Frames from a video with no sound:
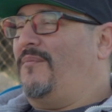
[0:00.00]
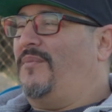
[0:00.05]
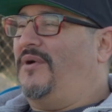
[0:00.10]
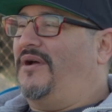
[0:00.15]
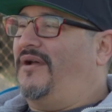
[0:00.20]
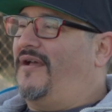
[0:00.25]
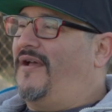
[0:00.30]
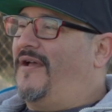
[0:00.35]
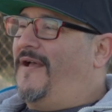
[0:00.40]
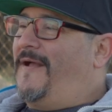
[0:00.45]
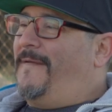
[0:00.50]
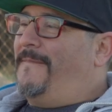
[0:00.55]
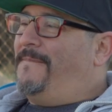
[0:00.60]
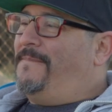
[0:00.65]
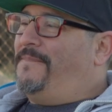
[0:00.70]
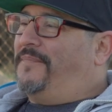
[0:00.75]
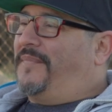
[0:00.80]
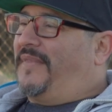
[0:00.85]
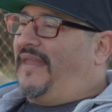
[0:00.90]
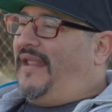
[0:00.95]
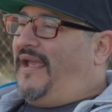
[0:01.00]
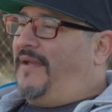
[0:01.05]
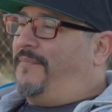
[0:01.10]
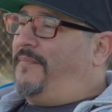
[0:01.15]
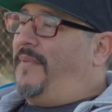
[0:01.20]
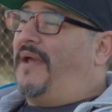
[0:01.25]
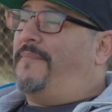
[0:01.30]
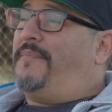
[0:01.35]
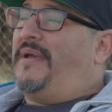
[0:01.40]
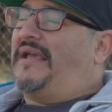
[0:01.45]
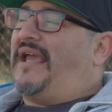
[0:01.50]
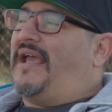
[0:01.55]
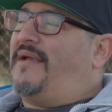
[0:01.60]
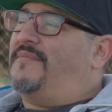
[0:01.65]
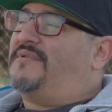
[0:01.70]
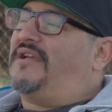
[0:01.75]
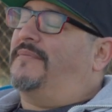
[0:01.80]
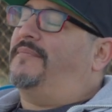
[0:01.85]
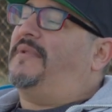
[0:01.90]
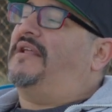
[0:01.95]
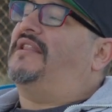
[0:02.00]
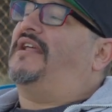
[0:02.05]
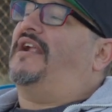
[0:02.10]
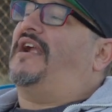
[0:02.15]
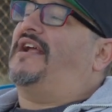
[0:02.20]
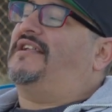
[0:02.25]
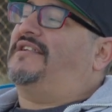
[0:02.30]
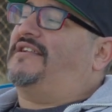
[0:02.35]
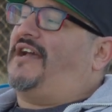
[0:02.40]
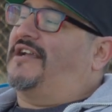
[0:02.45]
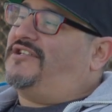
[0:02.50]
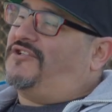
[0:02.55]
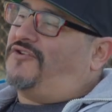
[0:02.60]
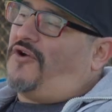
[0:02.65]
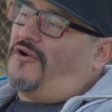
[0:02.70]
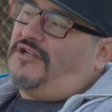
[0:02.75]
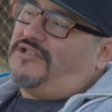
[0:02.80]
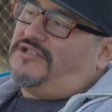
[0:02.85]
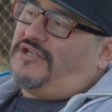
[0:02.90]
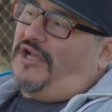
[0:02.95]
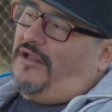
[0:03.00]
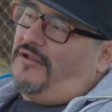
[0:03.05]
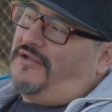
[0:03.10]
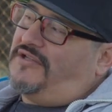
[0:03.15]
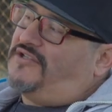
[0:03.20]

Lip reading: But it became something that I started telling